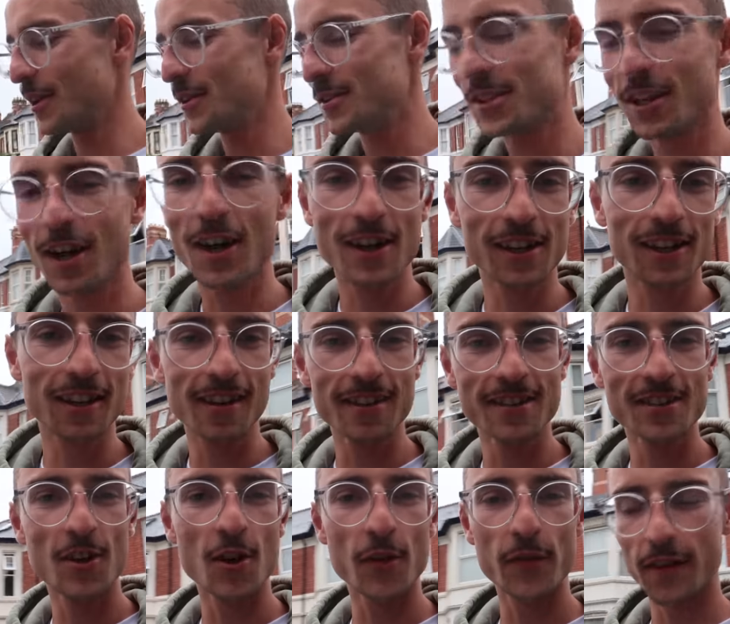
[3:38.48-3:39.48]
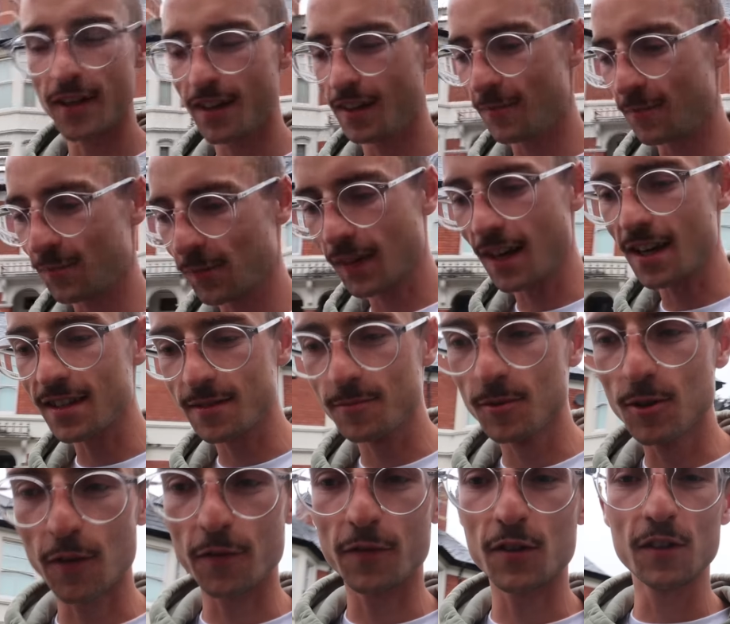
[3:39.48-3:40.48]
Going to Hard Lines Coffee. Get
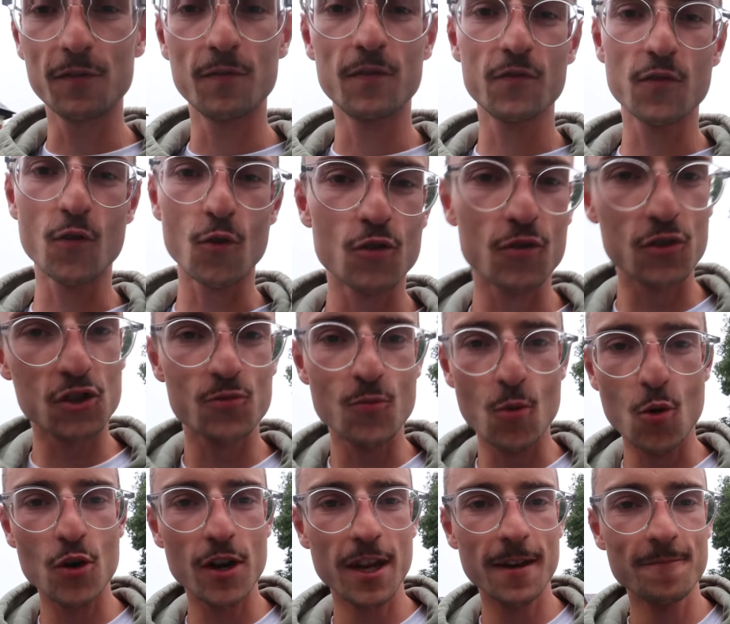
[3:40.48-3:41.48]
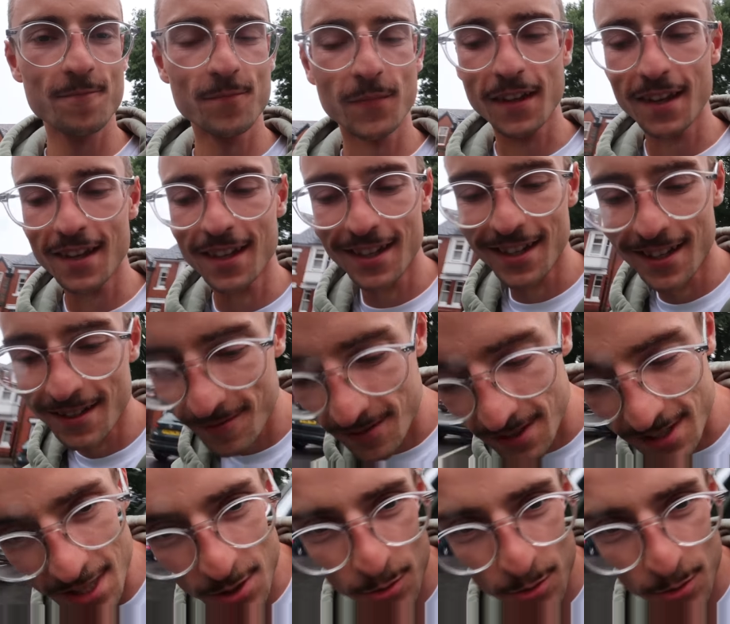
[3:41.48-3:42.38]
some coffee for this morning, because